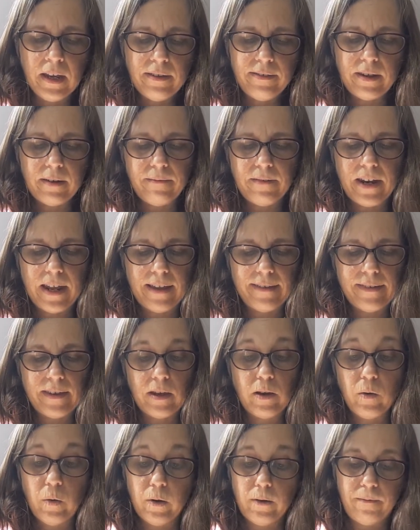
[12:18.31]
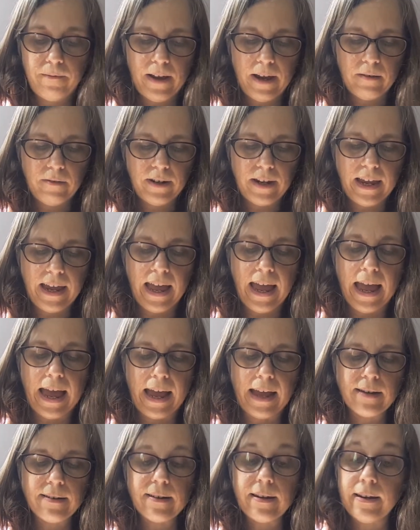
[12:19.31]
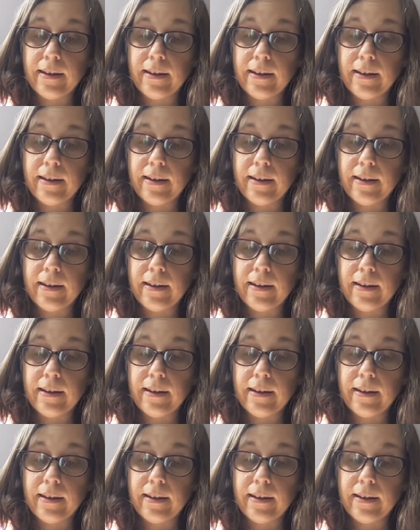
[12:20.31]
said Vanessa, who had found her hat